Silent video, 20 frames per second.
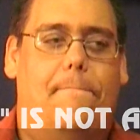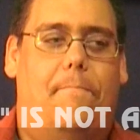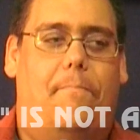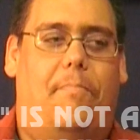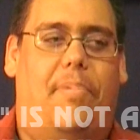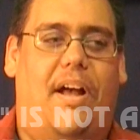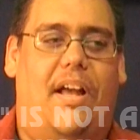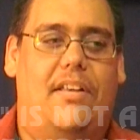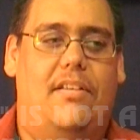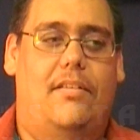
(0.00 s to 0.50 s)

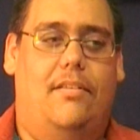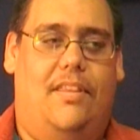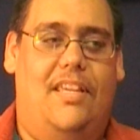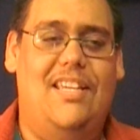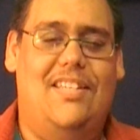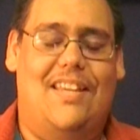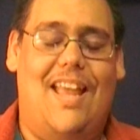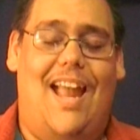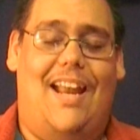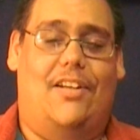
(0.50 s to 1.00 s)
But
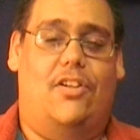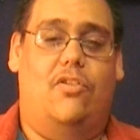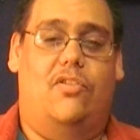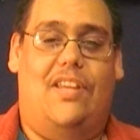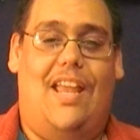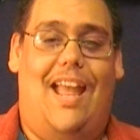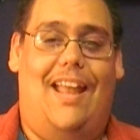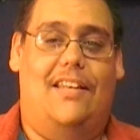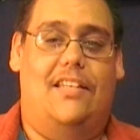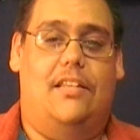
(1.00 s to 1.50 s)
these actors
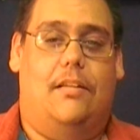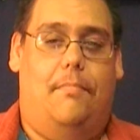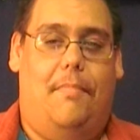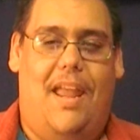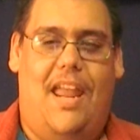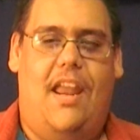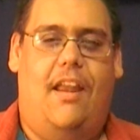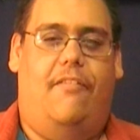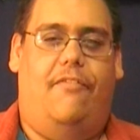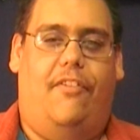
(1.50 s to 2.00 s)
had to
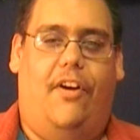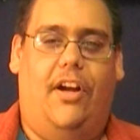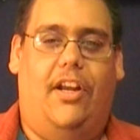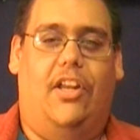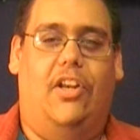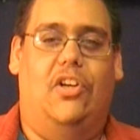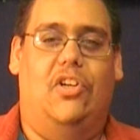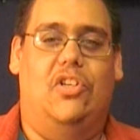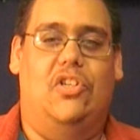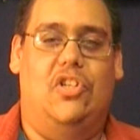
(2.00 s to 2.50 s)
make
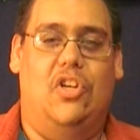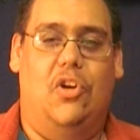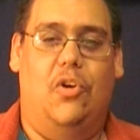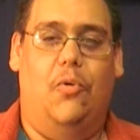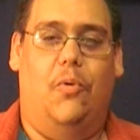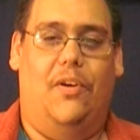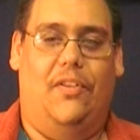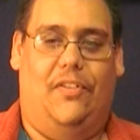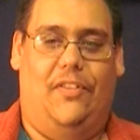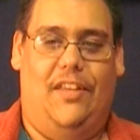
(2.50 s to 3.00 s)
fucking do
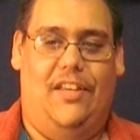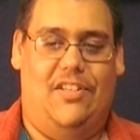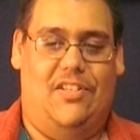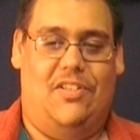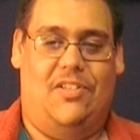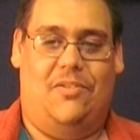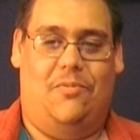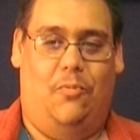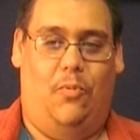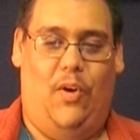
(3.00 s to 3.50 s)
with
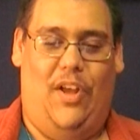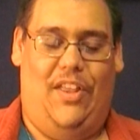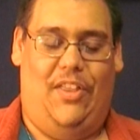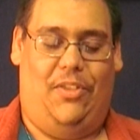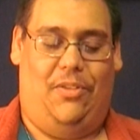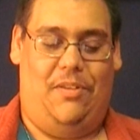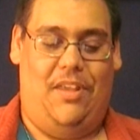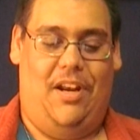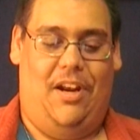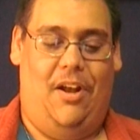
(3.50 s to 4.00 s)
this,
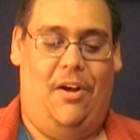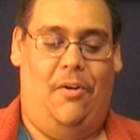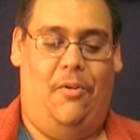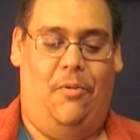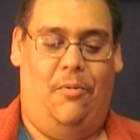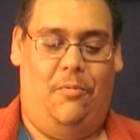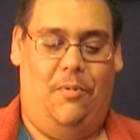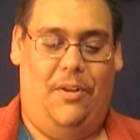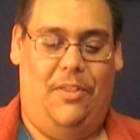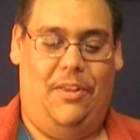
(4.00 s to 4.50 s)
with
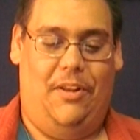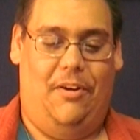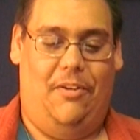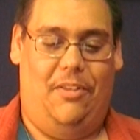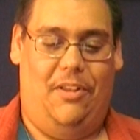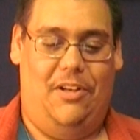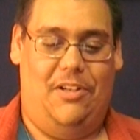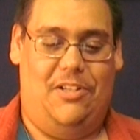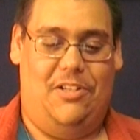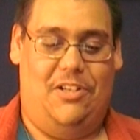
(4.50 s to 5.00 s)

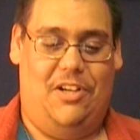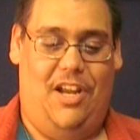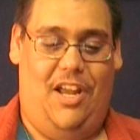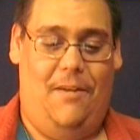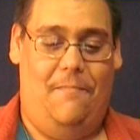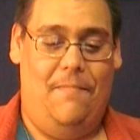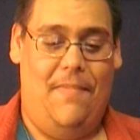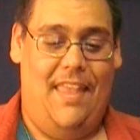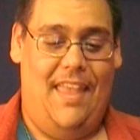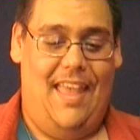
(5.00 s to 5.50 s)
this
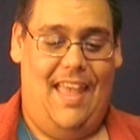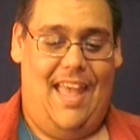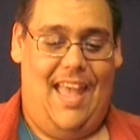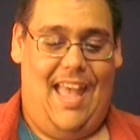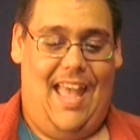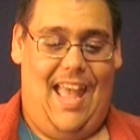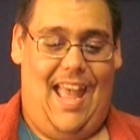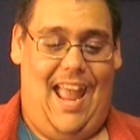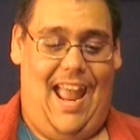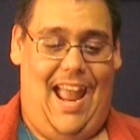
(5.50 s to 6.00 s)
shit.
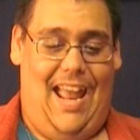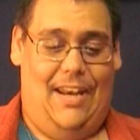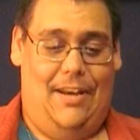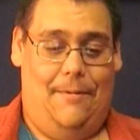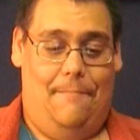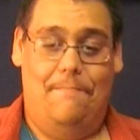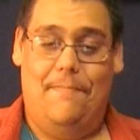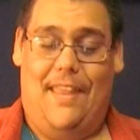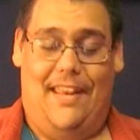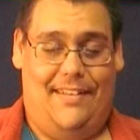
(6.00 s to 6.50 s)
And
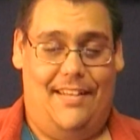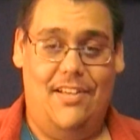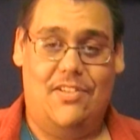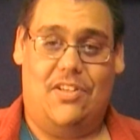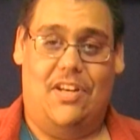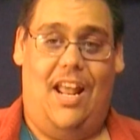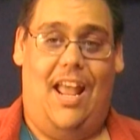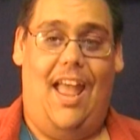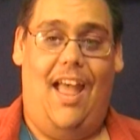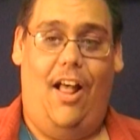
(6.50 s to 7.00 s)
it
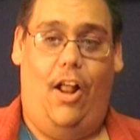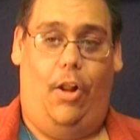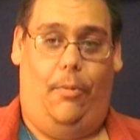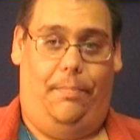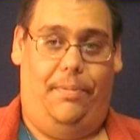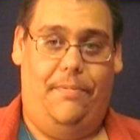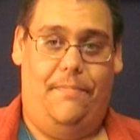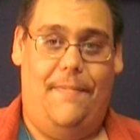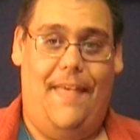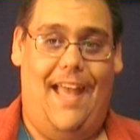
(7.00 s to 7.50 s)
doesn't
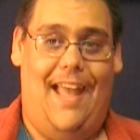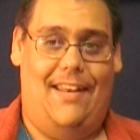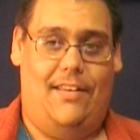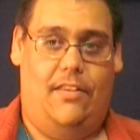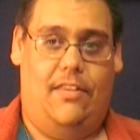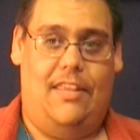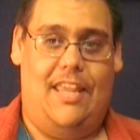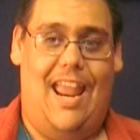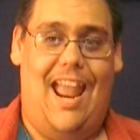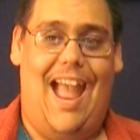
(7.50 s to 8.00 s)
help
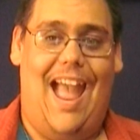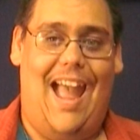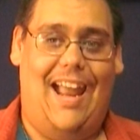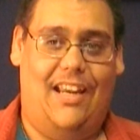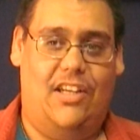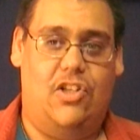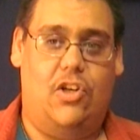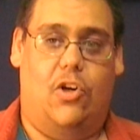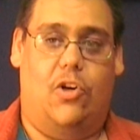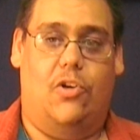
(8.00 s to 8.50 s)
that the
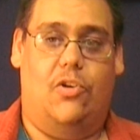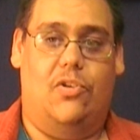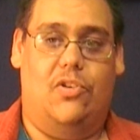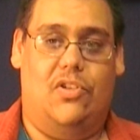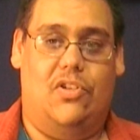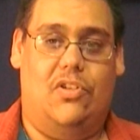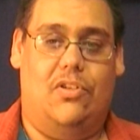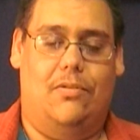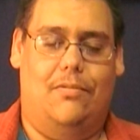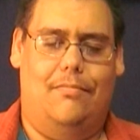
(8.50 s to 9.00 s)

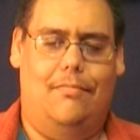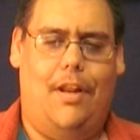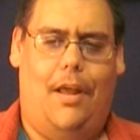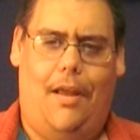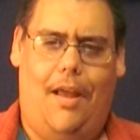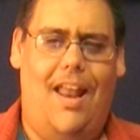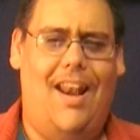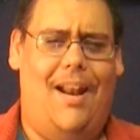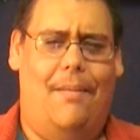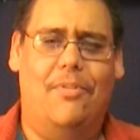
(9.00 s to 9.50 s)
actors,
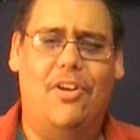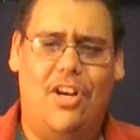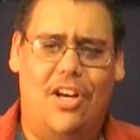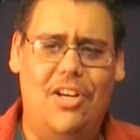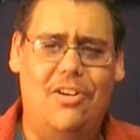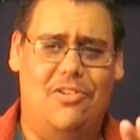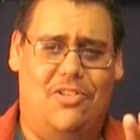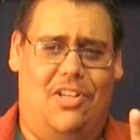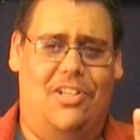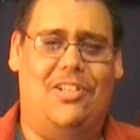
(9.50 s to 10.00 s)
and I'm going
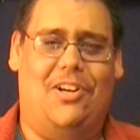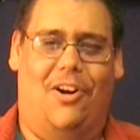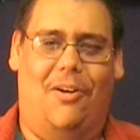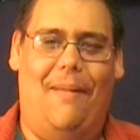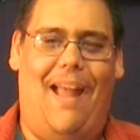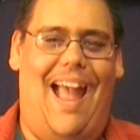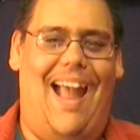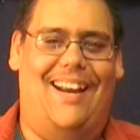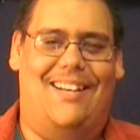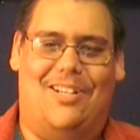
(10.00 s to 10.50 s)
to use the term
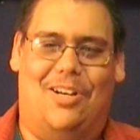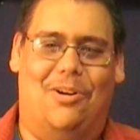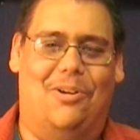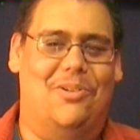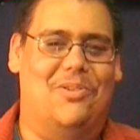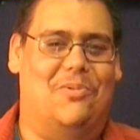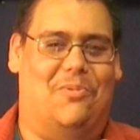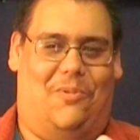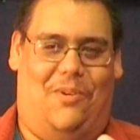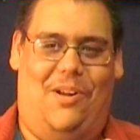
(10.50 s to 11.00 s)

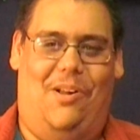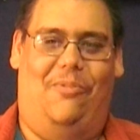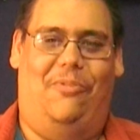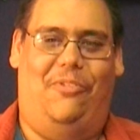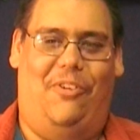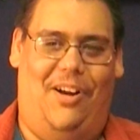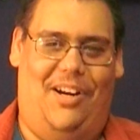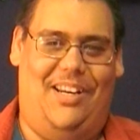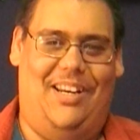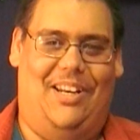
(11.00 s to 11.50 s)
actors real
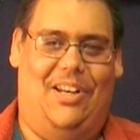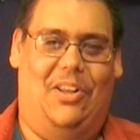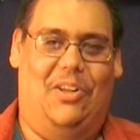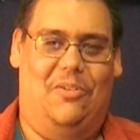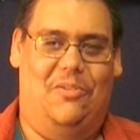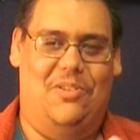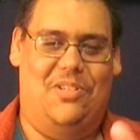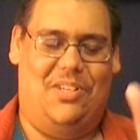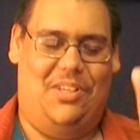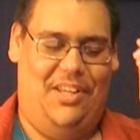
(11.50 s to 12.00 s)
fucking
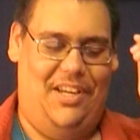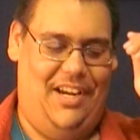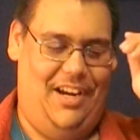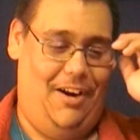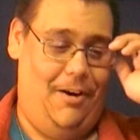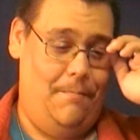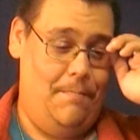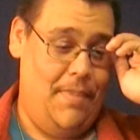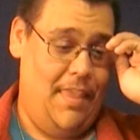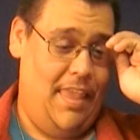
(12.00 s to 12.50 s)
loosely here,